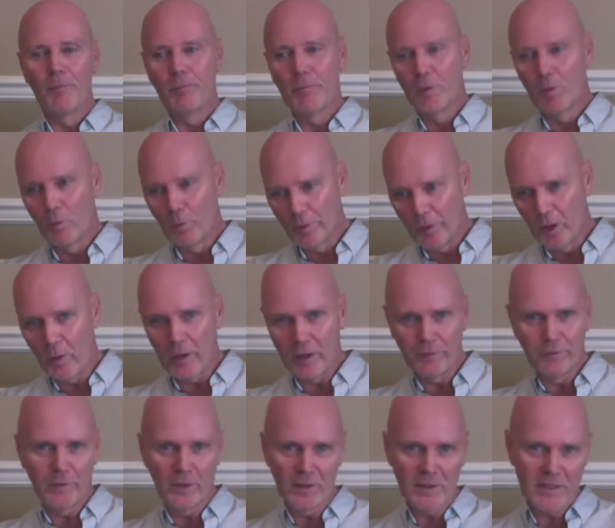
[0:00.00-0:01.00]
although I
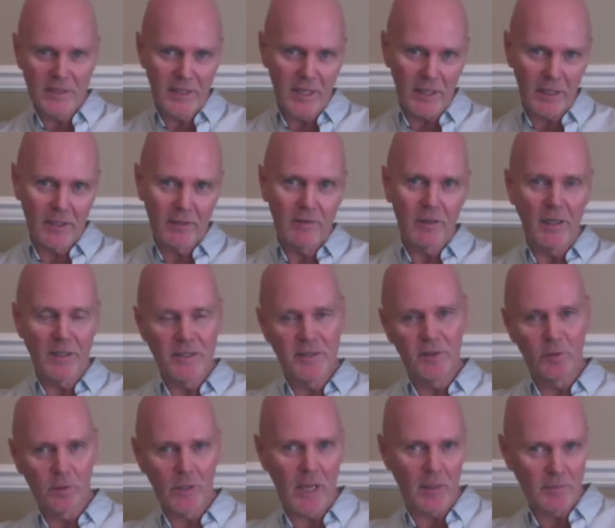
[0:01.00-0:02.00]
felt sick, I still
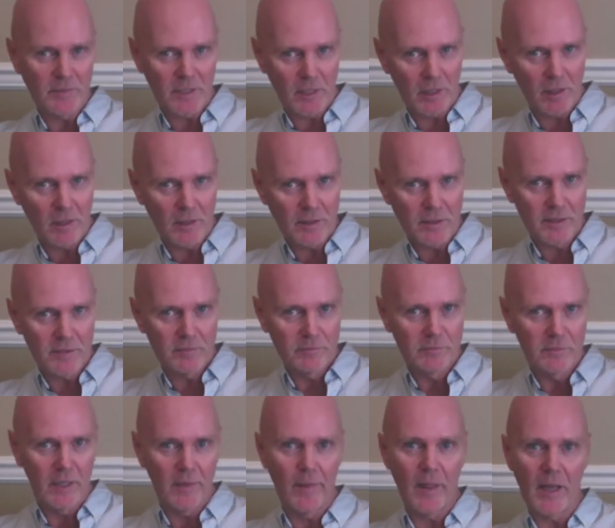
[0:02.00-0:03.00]
came to class.
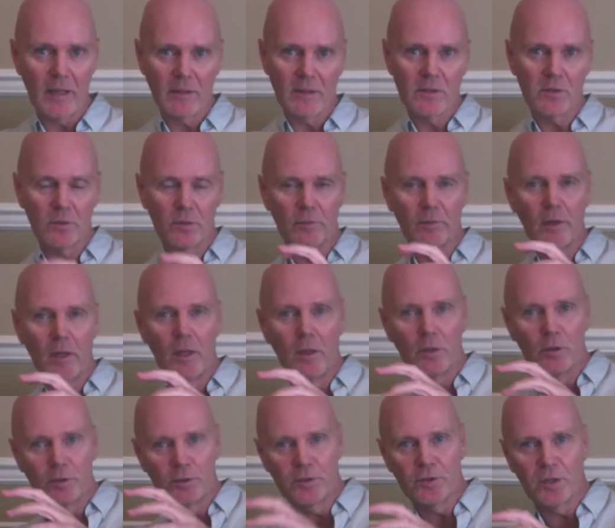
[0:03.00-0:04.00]
And that sort of
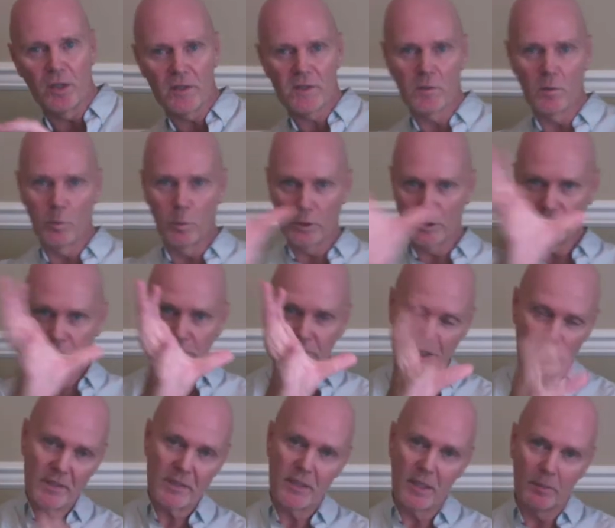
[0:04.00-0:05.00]
contrasts with what you
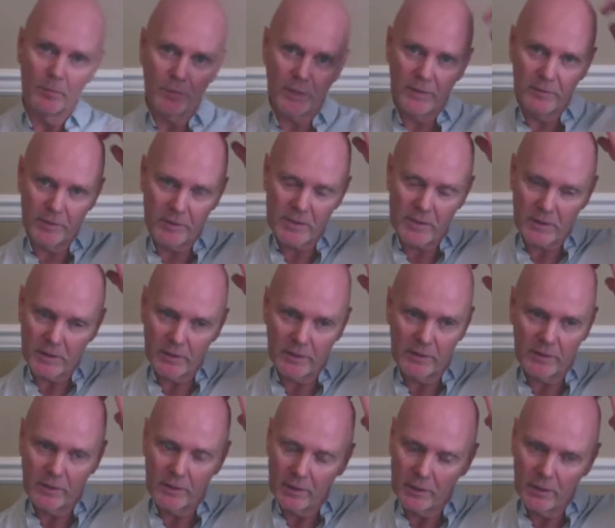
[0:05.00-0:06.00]
just said previously in
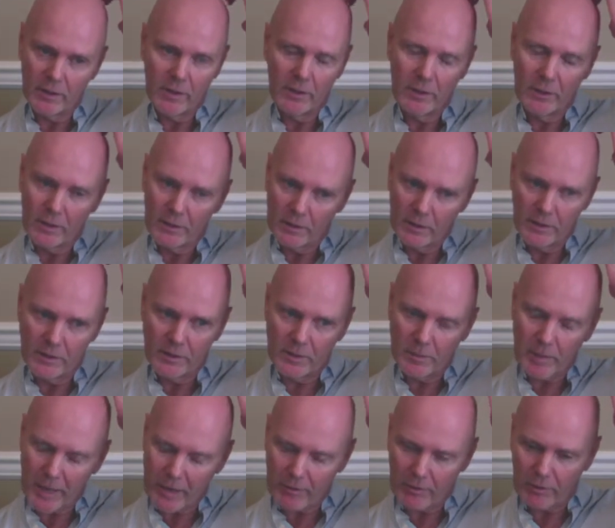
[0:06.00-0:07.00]
the
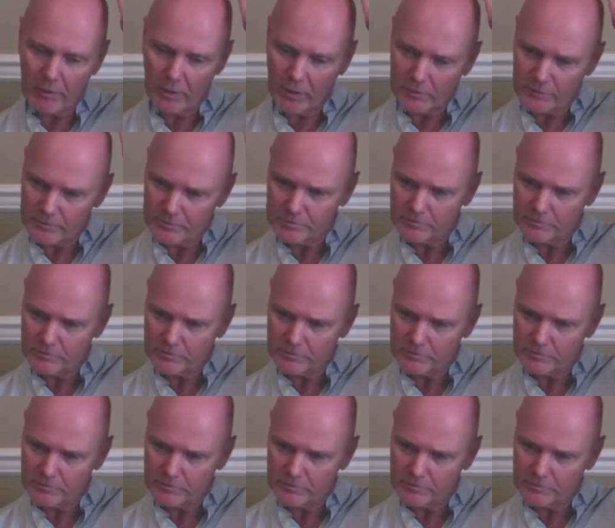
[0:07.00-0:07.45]
paragraph.